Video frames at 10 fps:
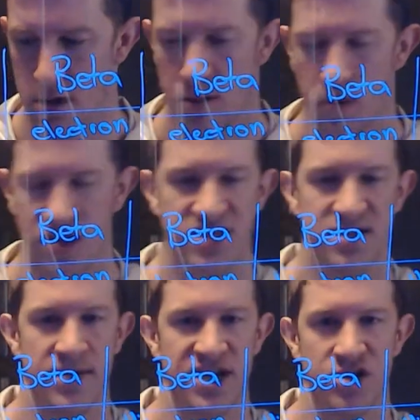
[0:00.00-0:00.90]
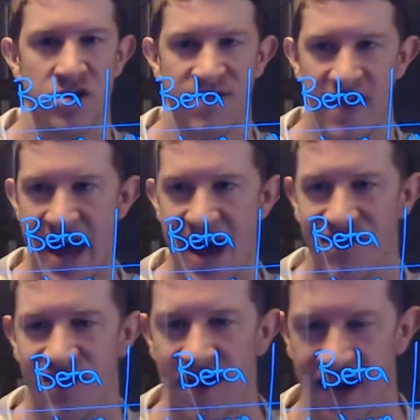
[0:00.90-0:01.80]
which is a measure of how
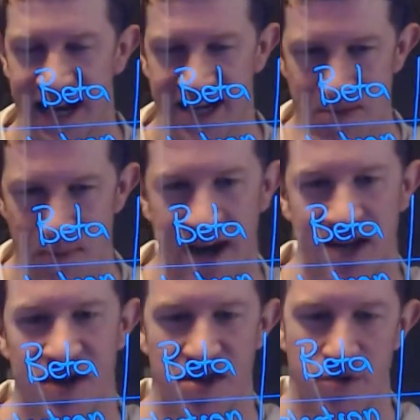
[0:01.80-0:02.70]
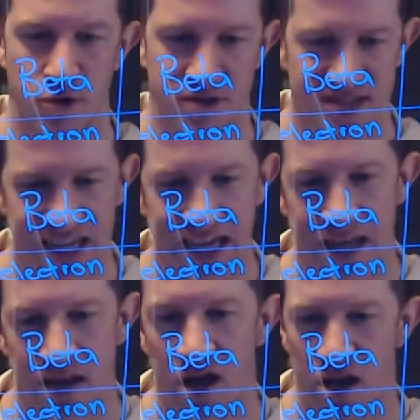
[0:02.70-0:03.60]
far it can actually penetrate through your
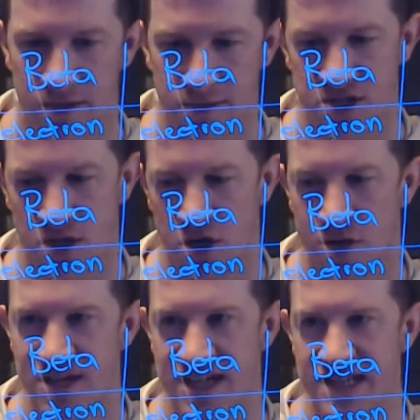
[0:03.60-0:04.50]
skin, through solid objects,